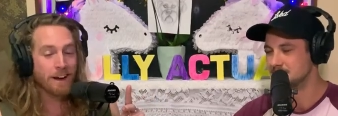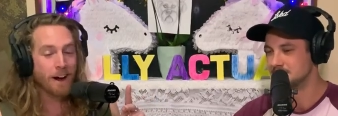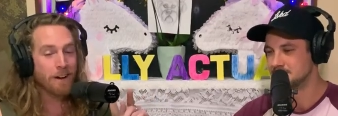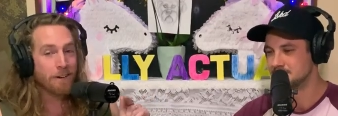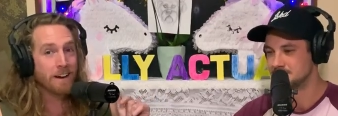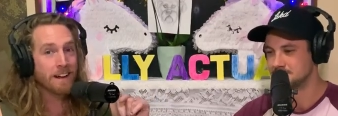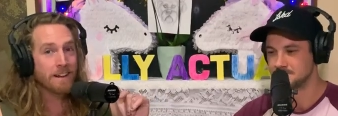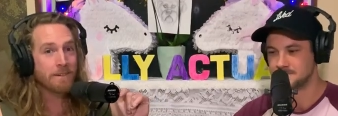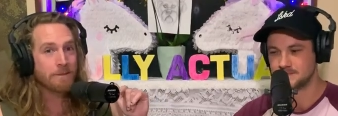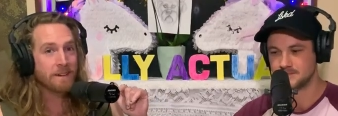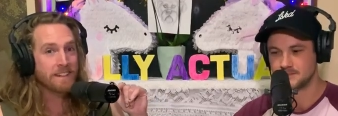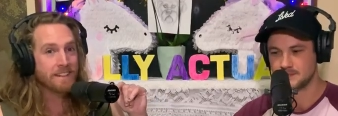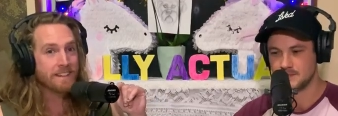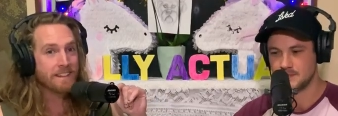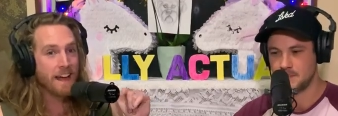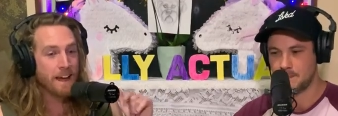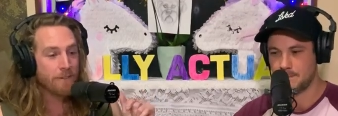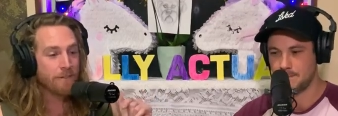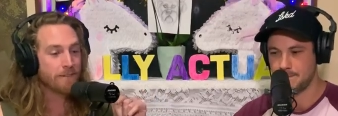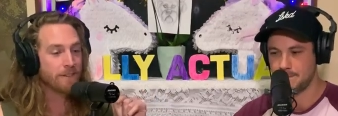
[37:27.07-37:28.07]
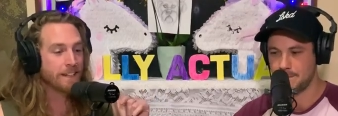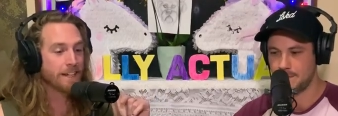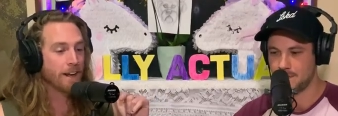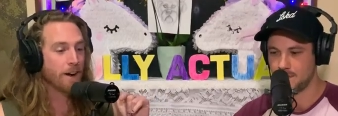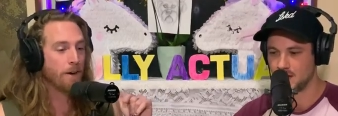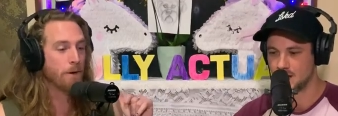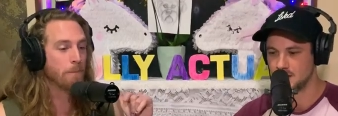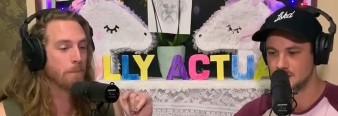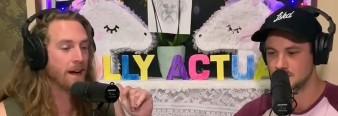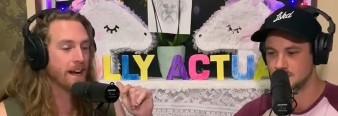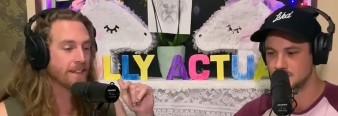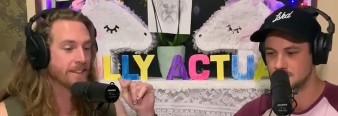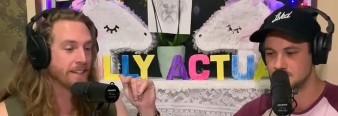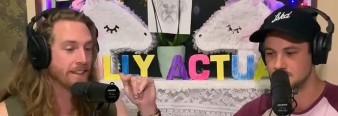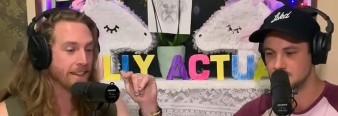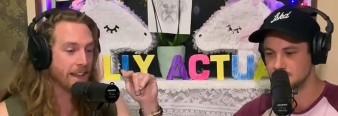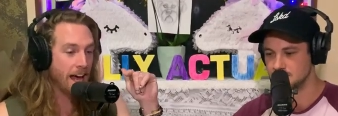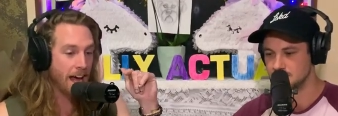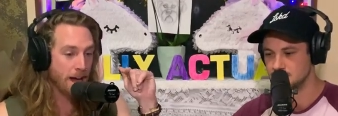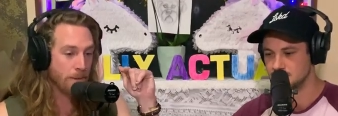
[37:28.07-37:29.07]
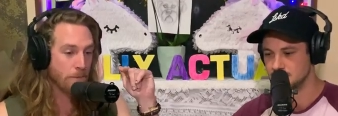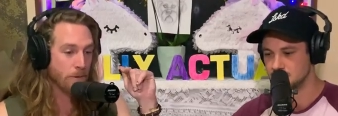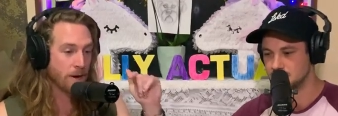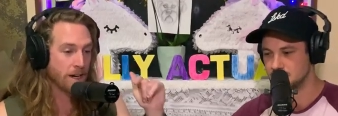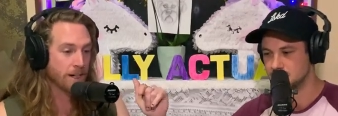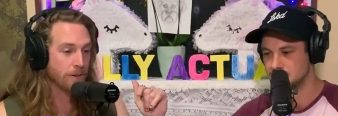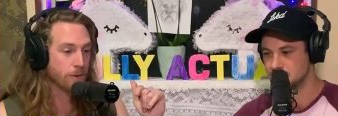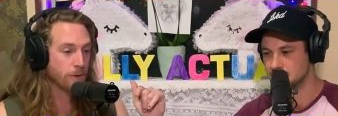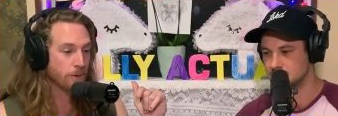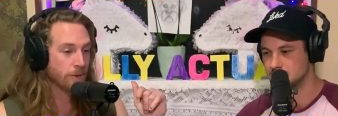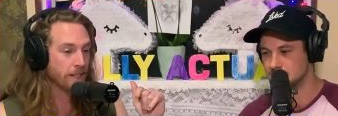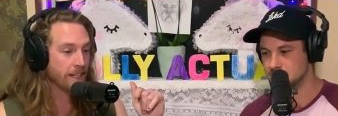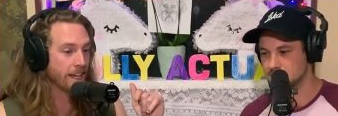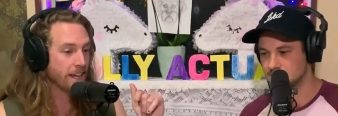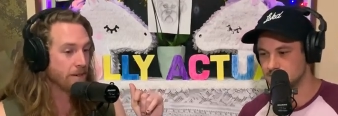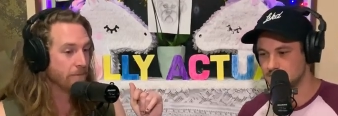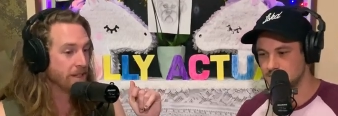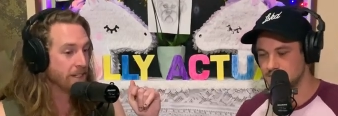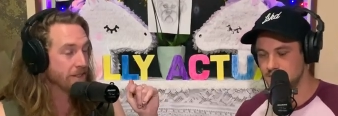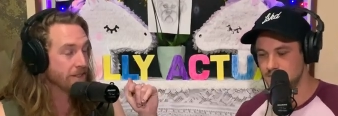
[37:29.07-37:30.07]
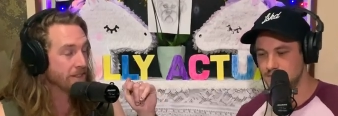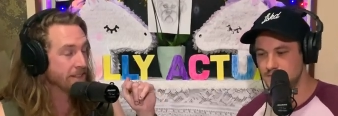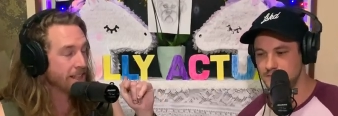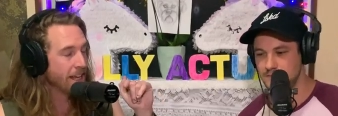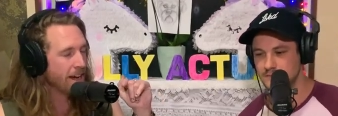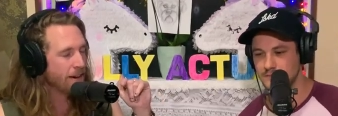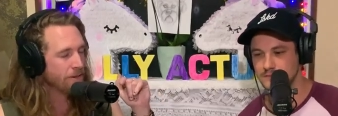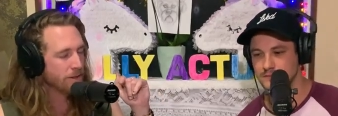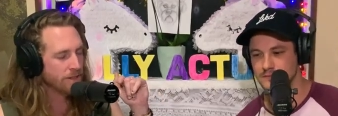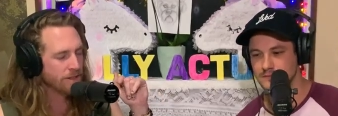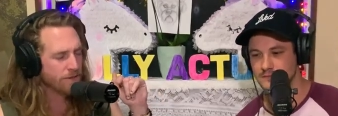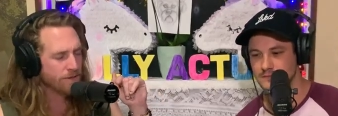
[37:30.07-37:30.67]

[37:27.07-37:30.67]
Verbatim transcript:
Speaker 1: I reckon we're definitely going back to that prank call again because that was